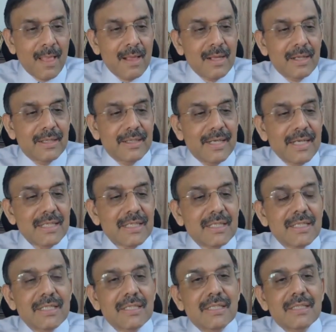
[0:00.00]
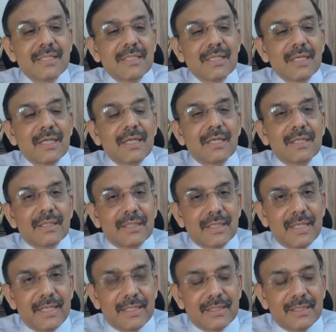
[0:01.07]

Next is relate.